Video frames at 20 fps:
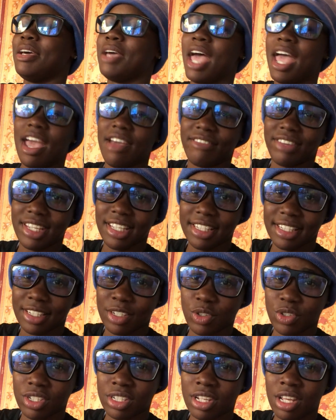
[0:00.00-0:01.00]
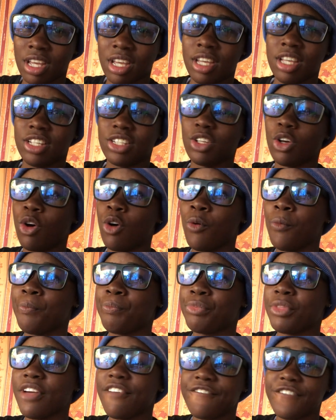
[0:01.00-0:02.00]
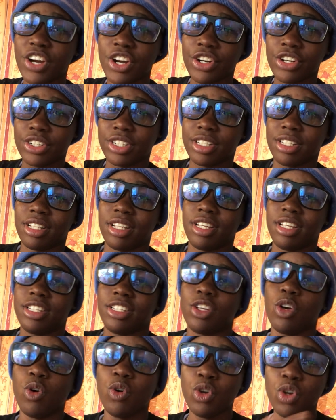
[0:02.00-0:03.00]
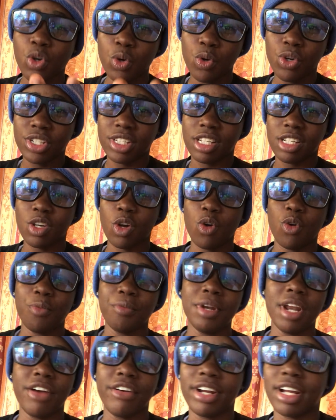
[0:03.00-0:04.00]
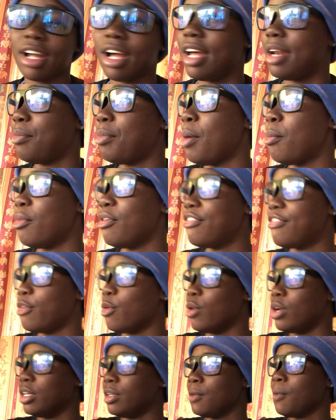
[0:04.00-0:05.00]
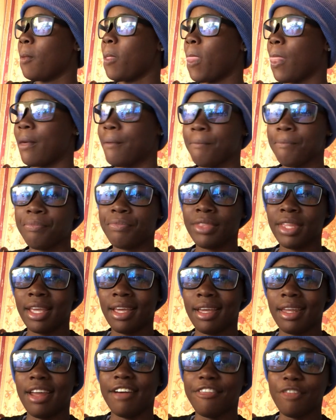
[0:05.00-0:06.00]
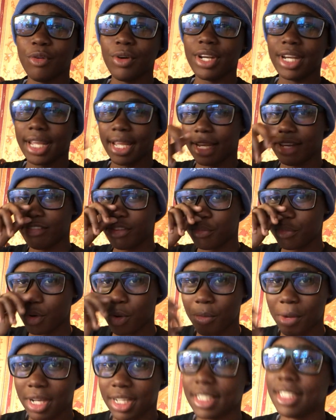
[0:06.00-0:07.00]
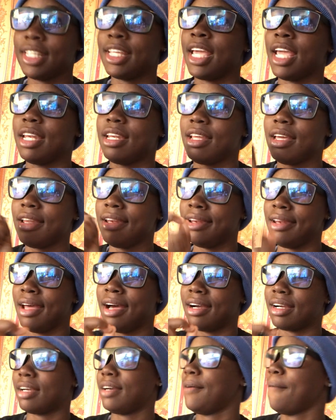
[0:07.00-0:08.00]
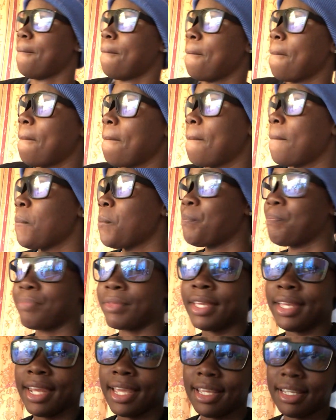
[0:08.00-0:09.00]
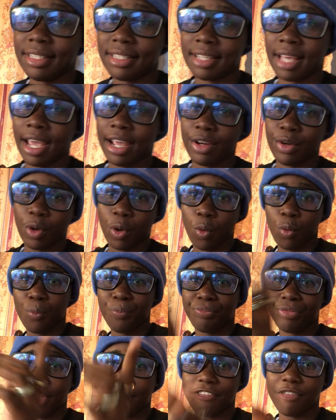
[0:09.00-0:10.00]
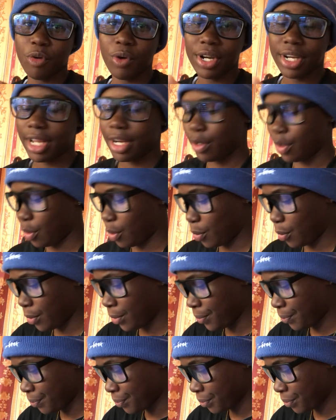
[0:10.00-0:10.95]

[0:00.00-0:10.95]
I have issues. So first, so uno know say yo me da record from my phone. The phone they level Pro Max it get knock. In the inside now. The phone you know.